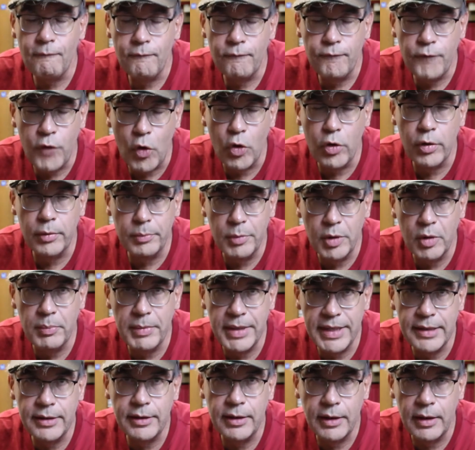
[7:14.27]
formed them
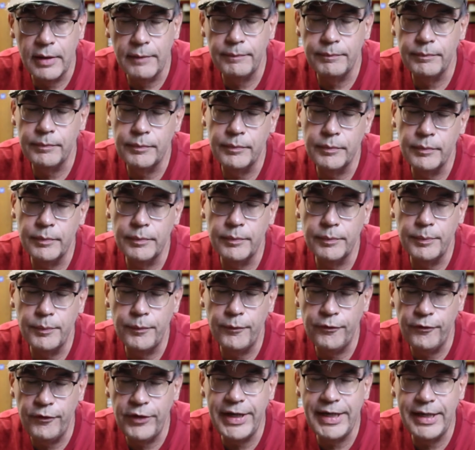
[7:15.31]
in,
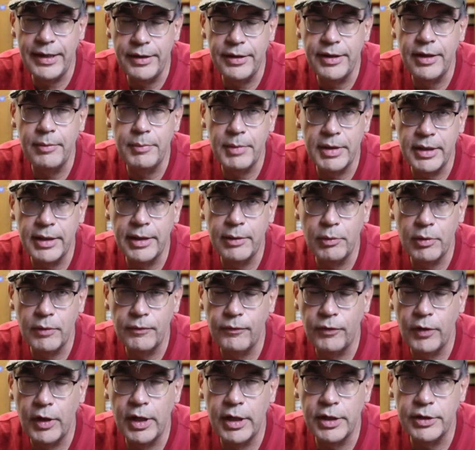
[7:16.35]
fitted them, and they were
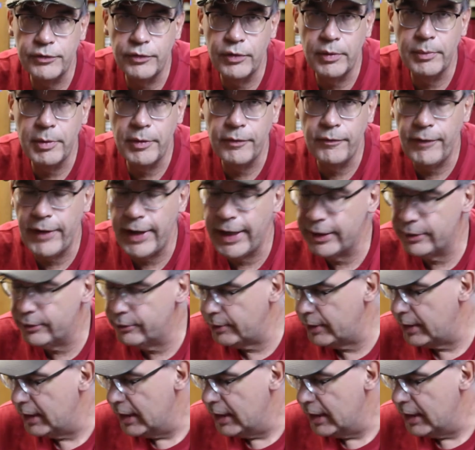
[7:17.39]
flush from the factory.